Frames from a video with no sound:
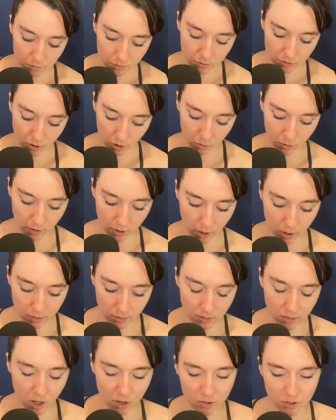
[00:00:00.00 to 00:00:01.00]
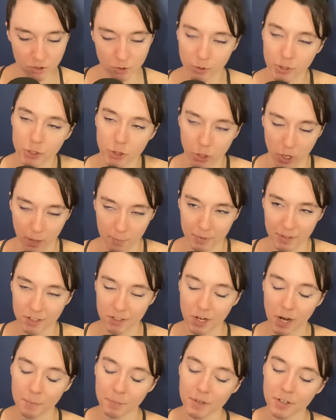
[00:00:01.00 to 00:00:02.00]
So long story short,
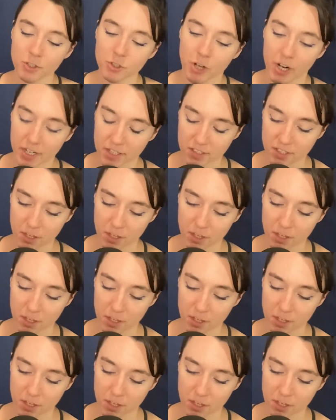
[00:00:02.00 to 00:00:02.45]
I'm going to try to